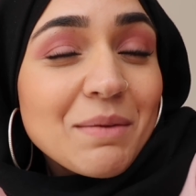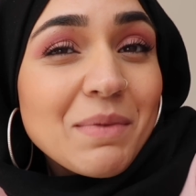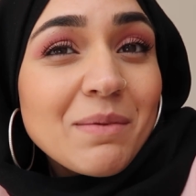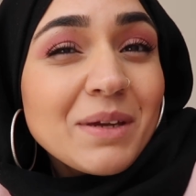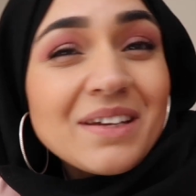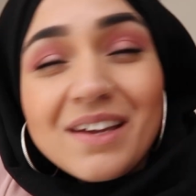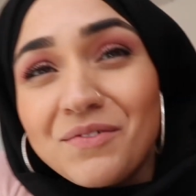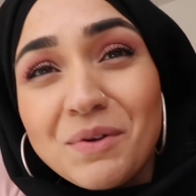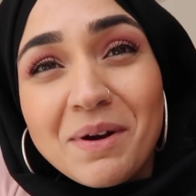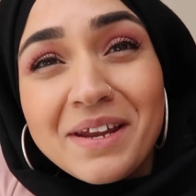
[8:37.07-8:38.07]
Maybe
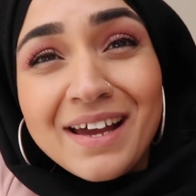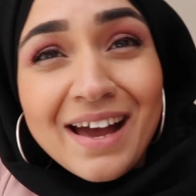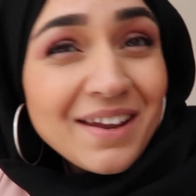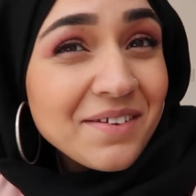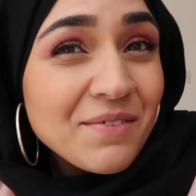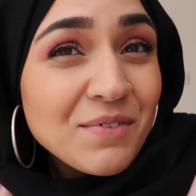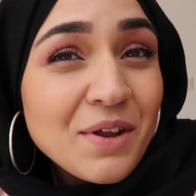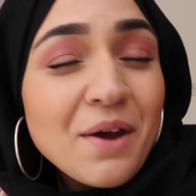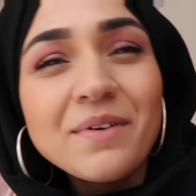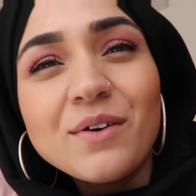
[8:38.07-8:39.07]
if you want it, I don't even know.